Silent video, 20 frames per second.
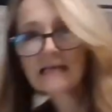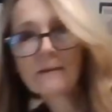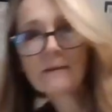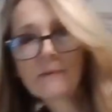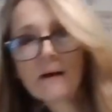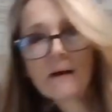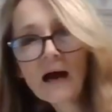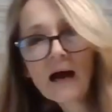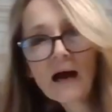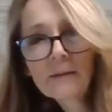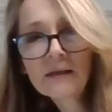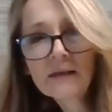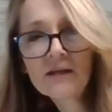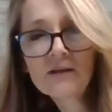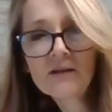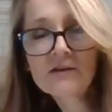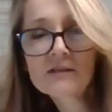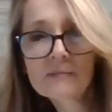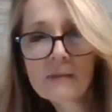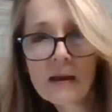I'm going to
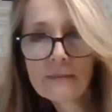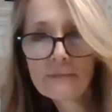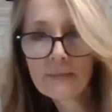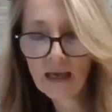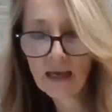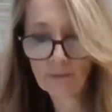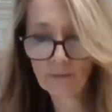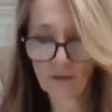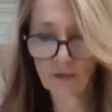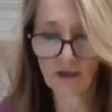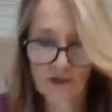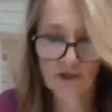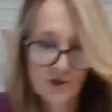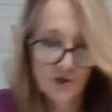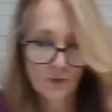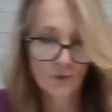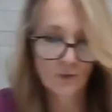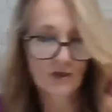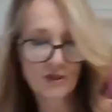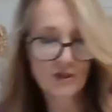use my paintbrush
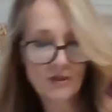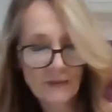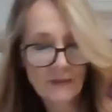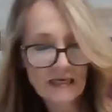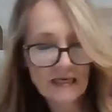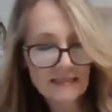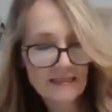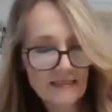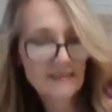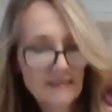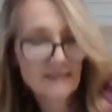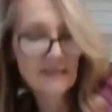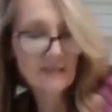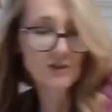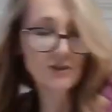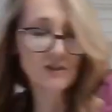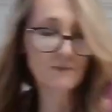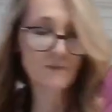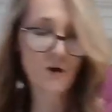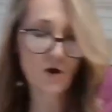squeegee because it's such
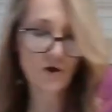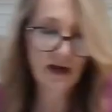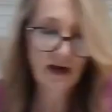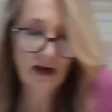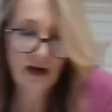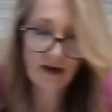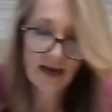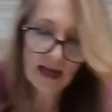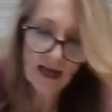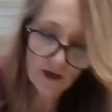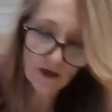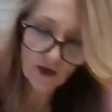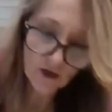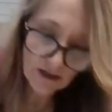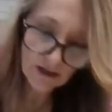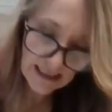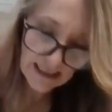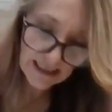a small area, and you'll see